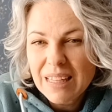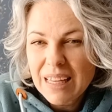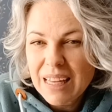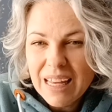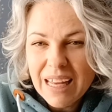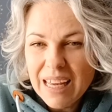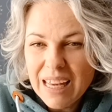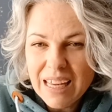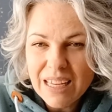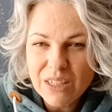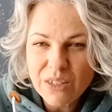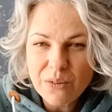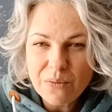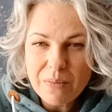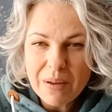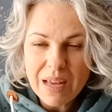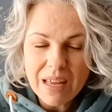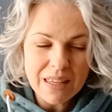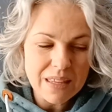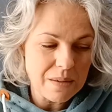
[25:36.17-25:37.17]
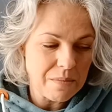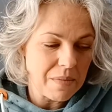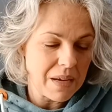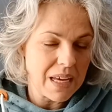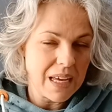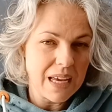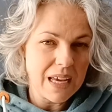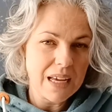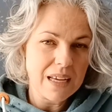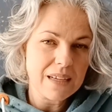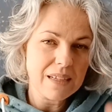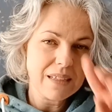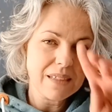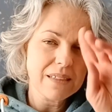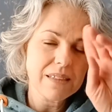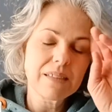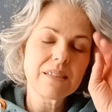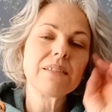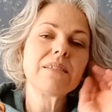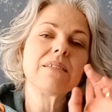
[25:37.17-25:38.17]
I can't do math in my head.
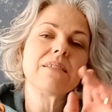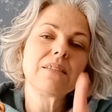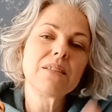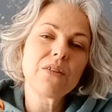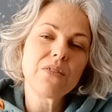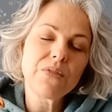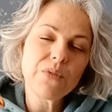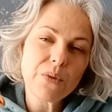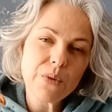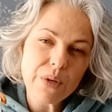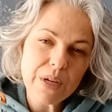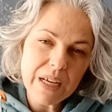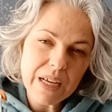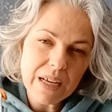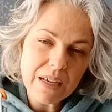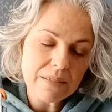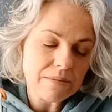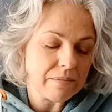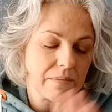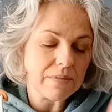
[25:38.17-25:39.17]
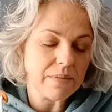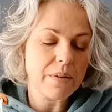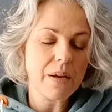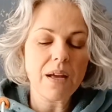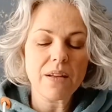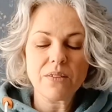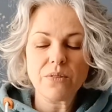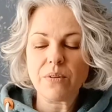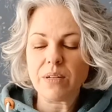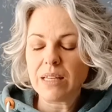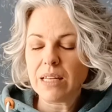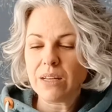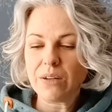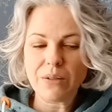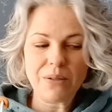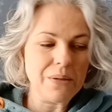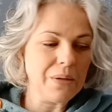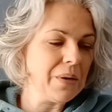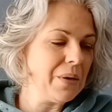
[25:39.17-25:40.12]
40, I'll do it later.